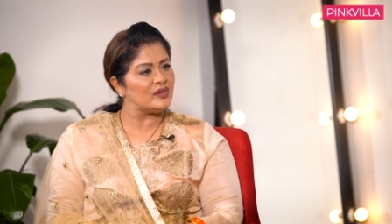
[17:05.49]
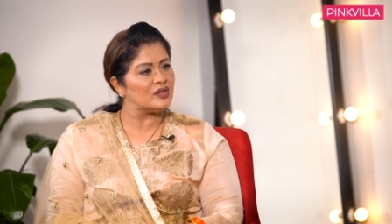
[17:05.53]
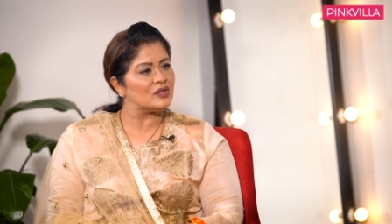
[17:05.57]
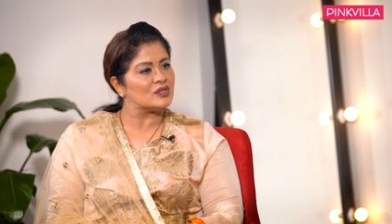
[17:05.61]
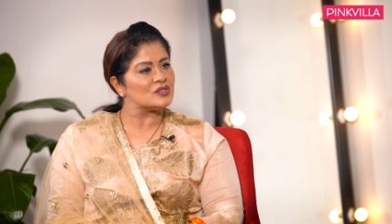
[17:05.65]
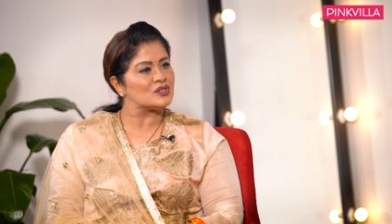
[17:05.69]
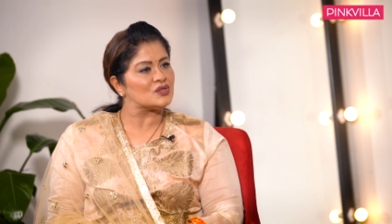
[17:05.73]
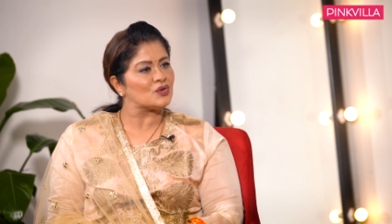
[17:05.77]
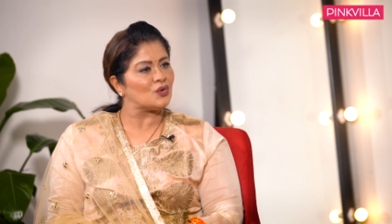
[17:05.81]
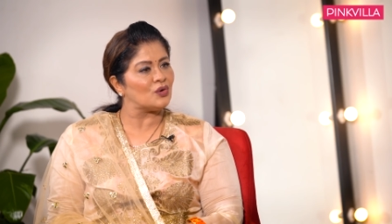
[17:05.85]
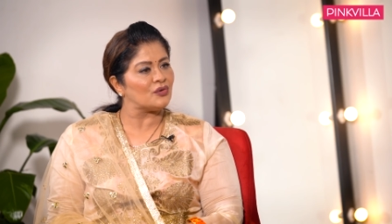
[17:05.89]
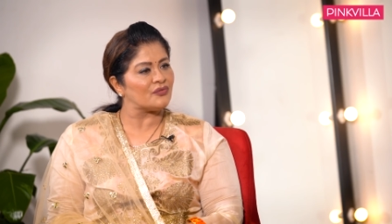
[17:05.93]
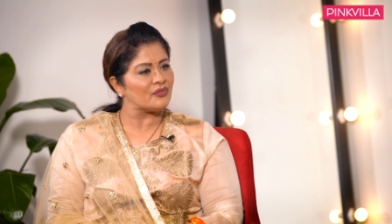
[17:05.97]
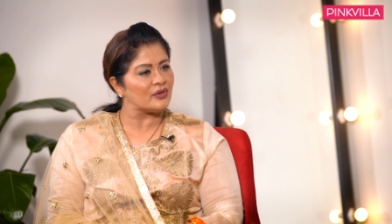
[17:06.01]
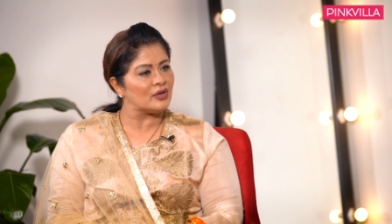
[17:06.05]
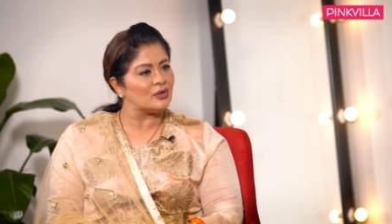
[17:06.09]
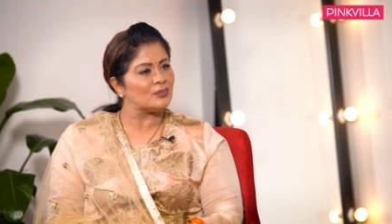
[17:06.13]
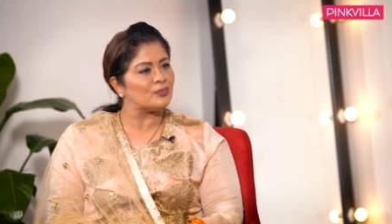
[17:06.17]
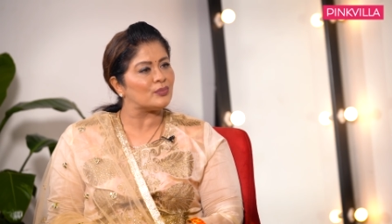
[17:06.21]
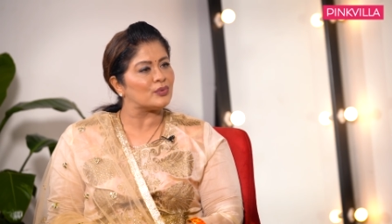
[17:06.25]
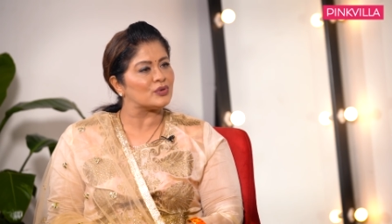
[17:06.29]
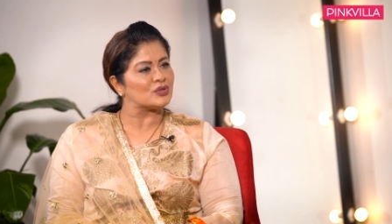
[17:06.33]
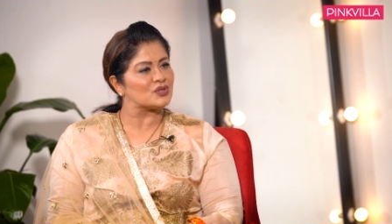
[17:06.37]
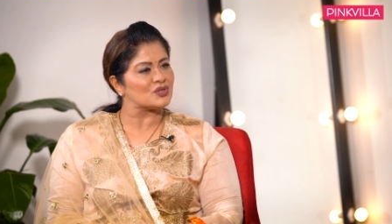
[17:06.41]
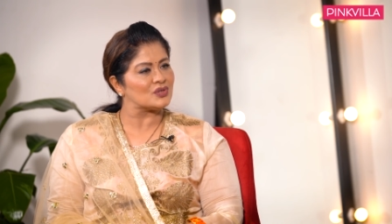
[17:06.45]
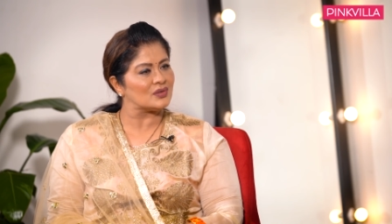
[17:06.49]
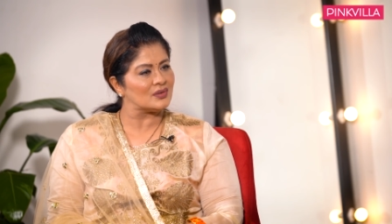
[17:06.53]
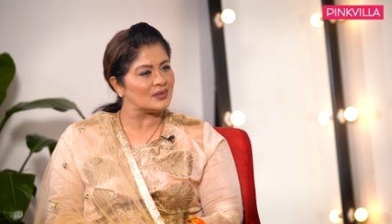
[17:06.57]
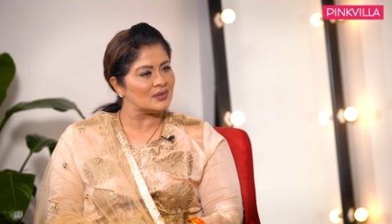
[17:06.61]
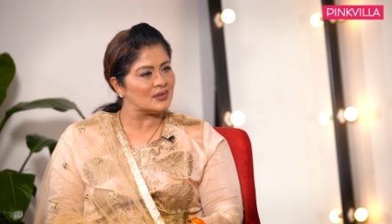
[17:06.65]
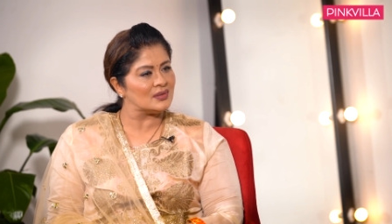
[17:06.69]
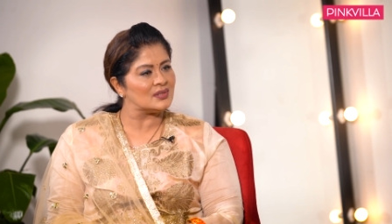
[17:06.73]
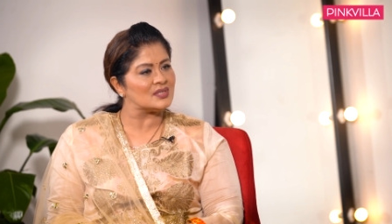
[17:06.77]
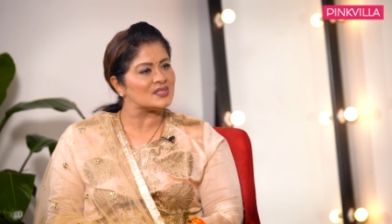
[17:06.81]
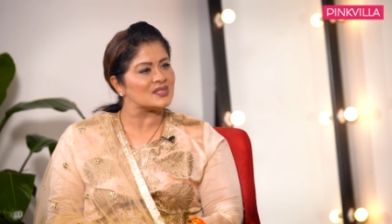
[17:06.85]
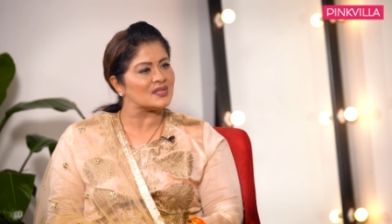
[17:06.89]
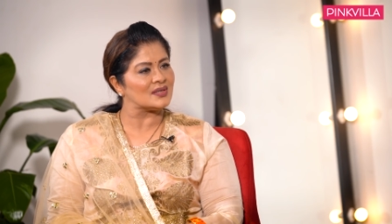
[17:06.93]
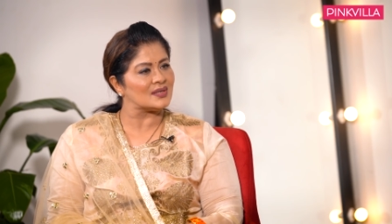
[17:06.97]
years of input
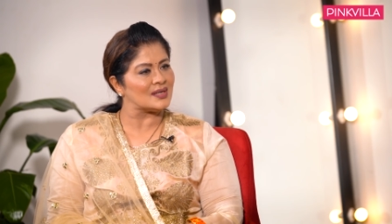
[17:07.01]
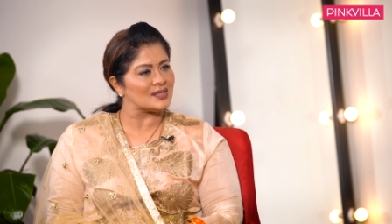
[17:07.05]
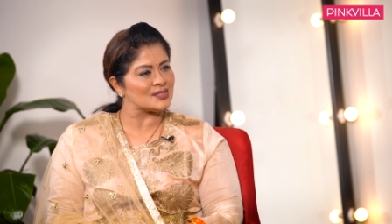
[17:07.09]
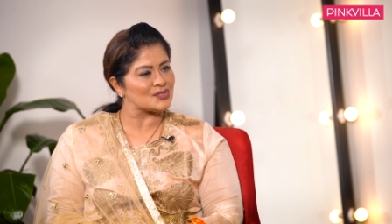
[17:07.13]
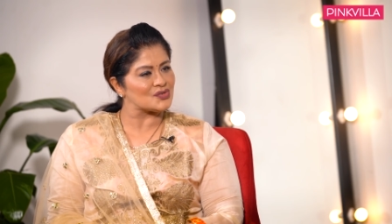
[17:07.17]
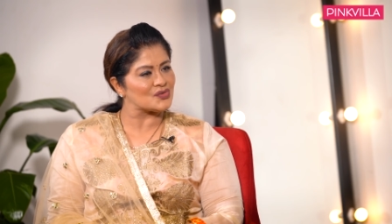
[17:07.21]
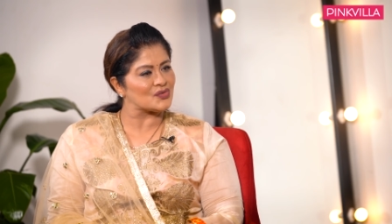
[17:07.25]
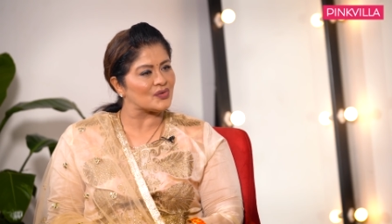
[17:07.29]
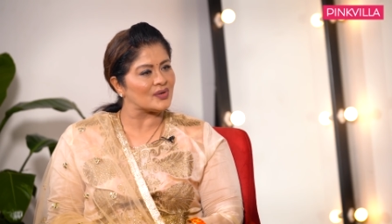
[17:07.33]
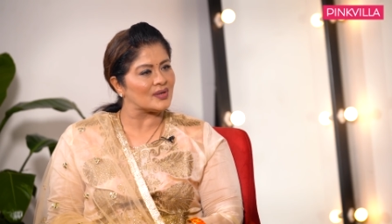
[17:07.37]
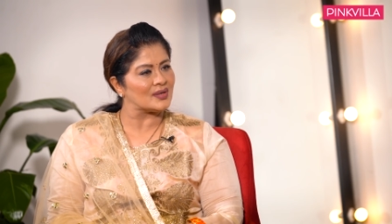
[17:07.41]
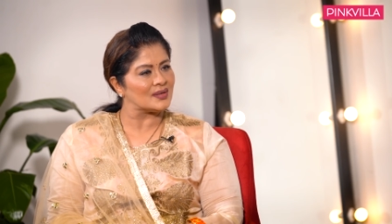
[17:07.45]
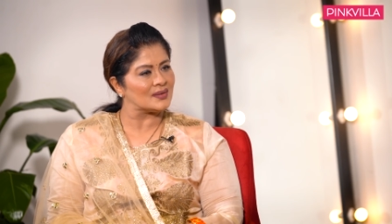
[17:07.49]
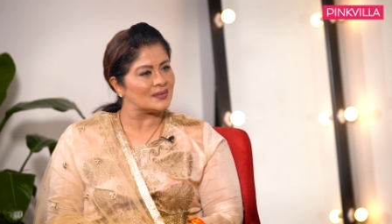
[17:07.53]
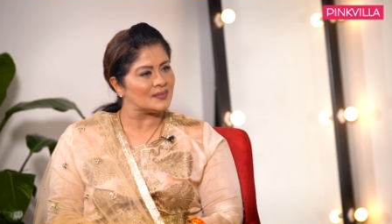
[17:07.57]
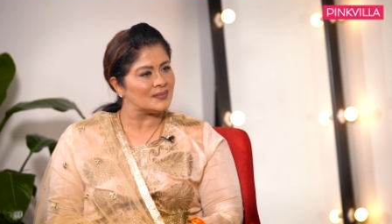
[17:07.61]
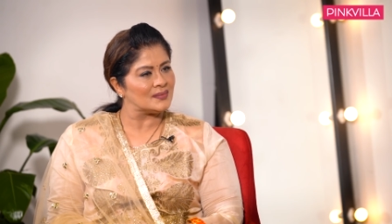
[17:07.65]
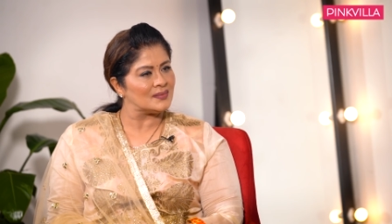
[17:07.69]
in this industry?